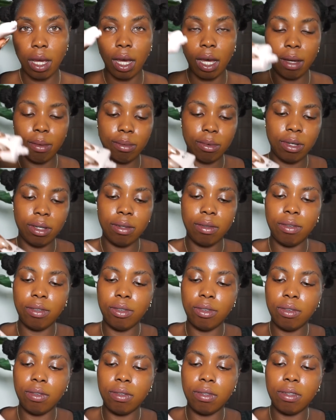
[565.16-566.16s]
I'm going to
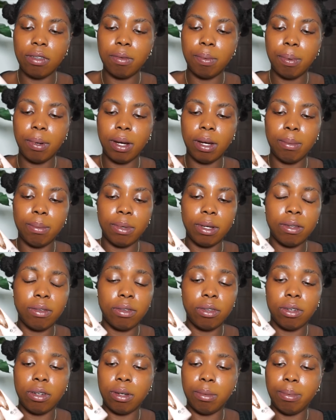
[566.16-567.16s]
use this primer.
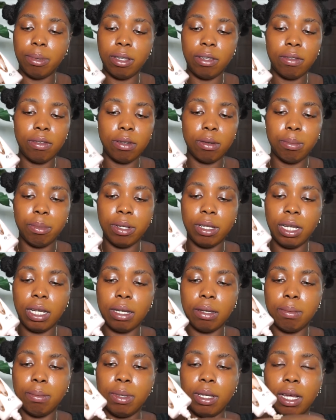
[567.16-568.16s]
Sorry, please don't be
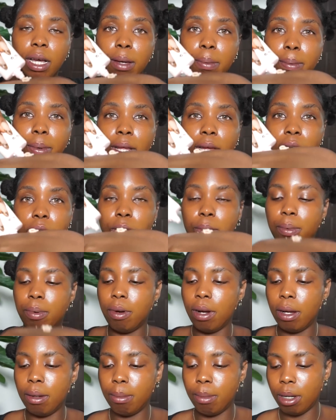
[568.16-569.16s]
like me, apply your
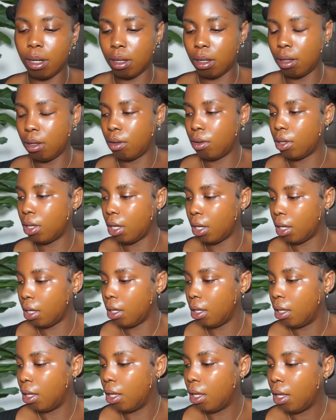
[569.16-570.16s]
primer.
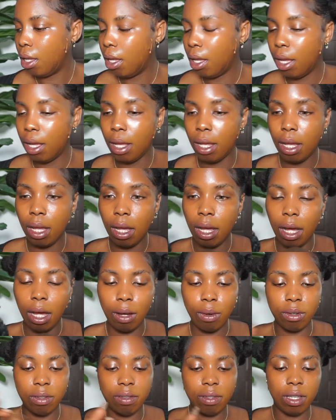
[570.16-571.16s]
Okay,
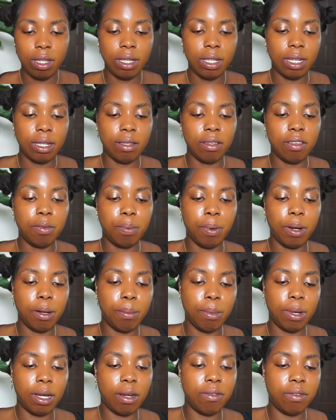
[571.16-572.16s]
I was saying that this
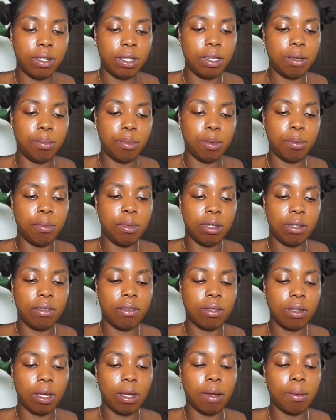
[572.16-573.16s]
primer really
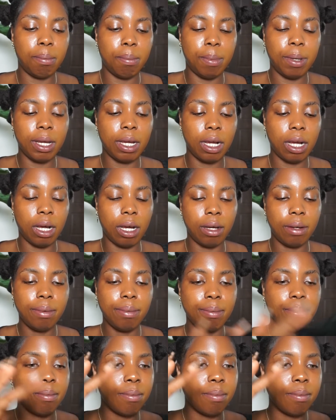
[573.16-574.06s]
mimics Becca